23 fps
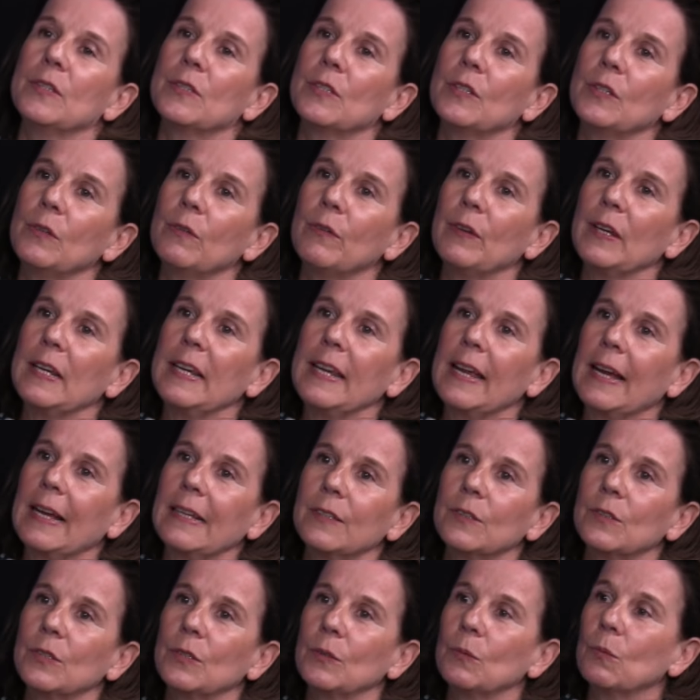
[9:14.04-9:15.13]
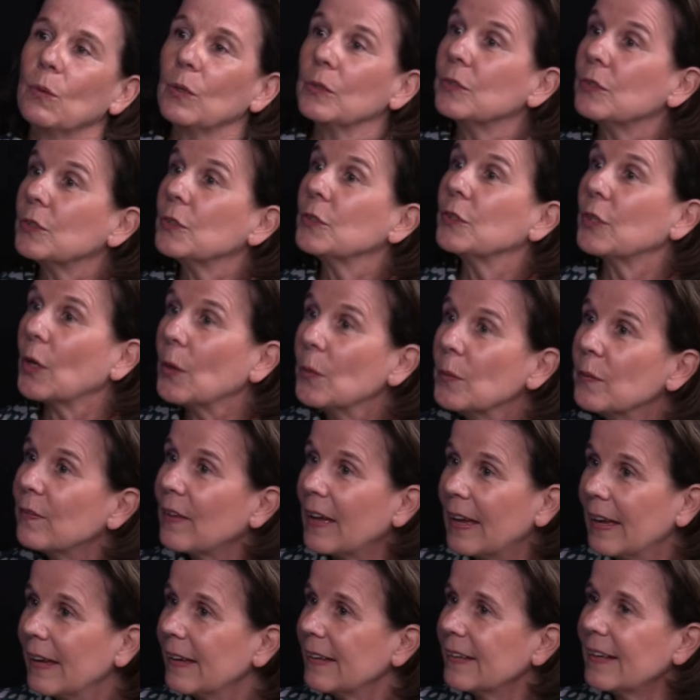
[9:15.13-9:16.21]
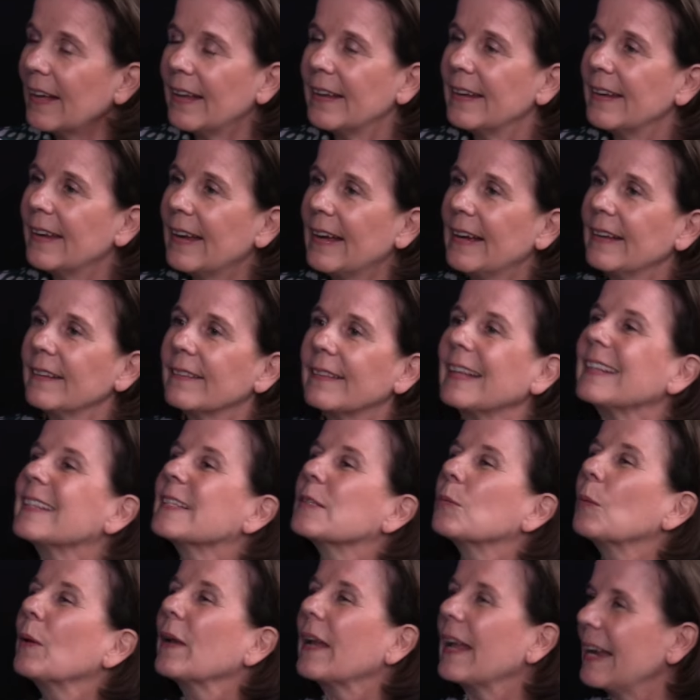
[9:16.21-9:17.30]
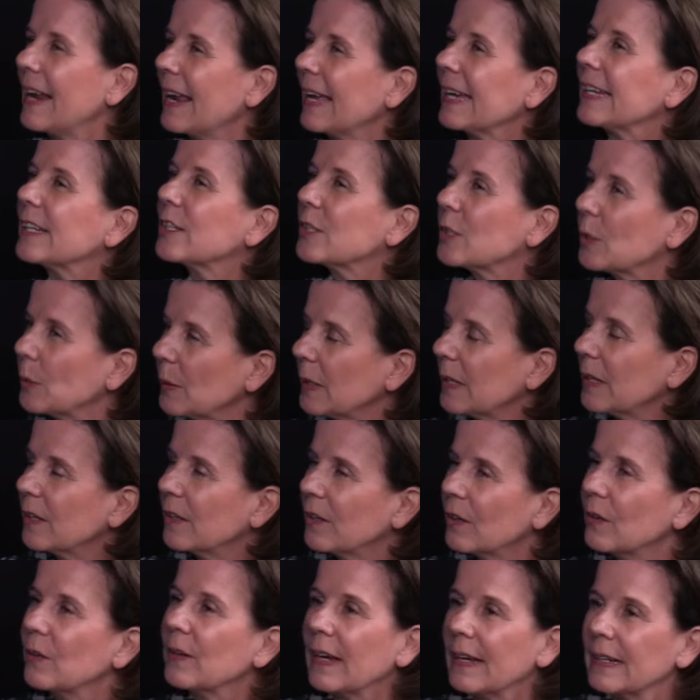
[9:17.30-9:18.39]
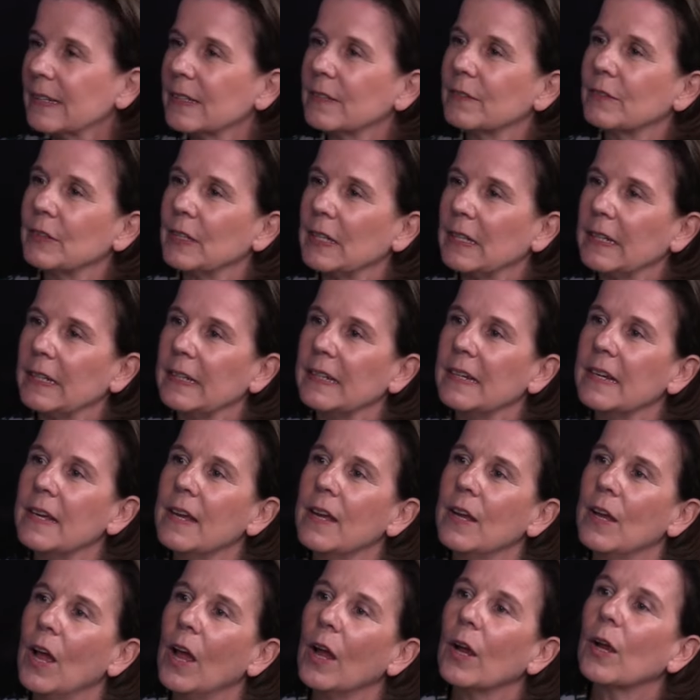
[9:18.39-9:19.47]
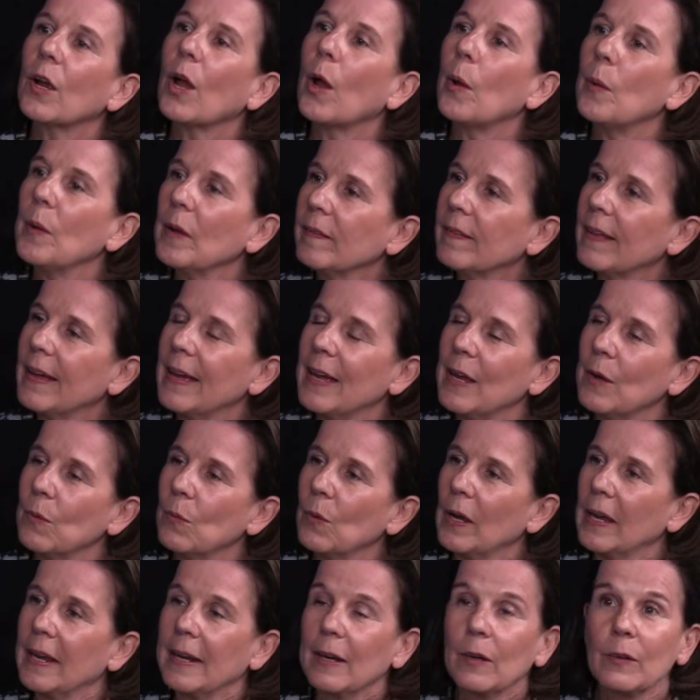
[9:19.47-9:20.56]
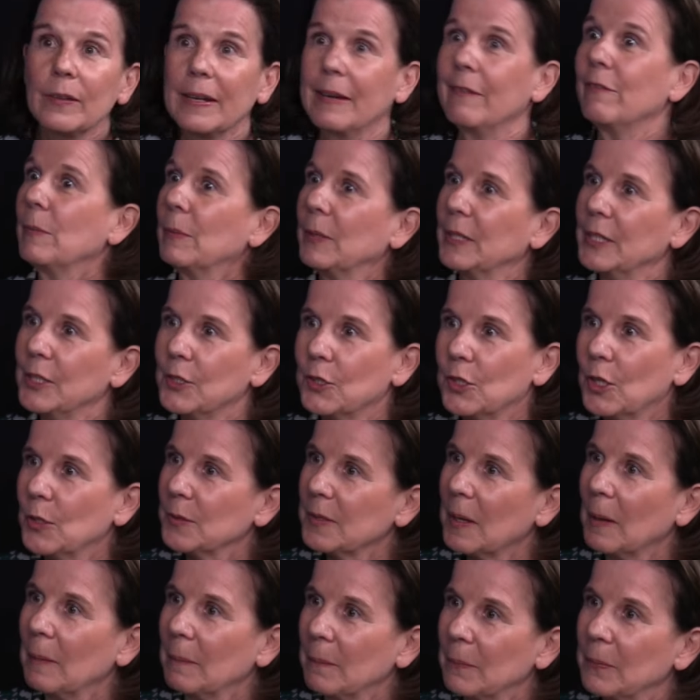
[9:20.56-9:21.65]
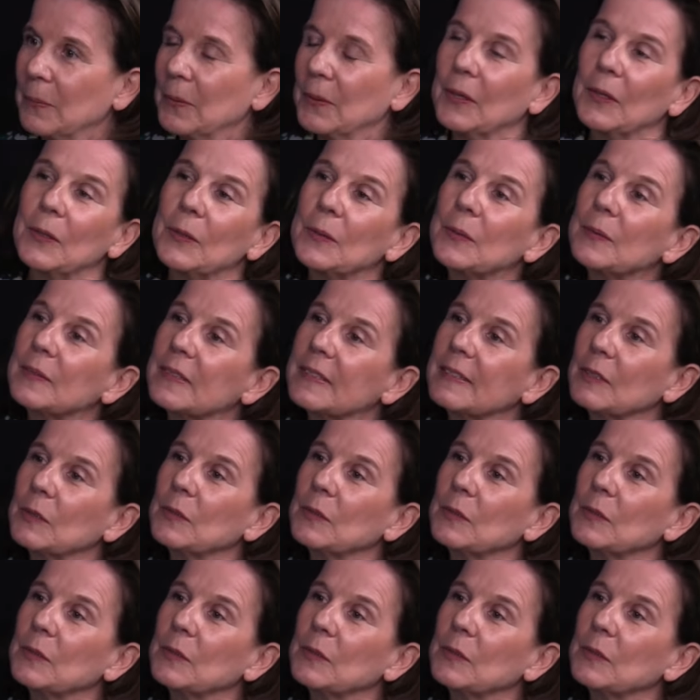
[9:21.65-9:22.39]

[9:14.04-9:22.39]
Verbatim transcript: So you really had to want to go there, mm-hmm. and that, that's what I like doing, mm-hmm. you know, kind of really going there where not everybody mm-hmm. shows mm-hmm. up, you know. Mm-hmm.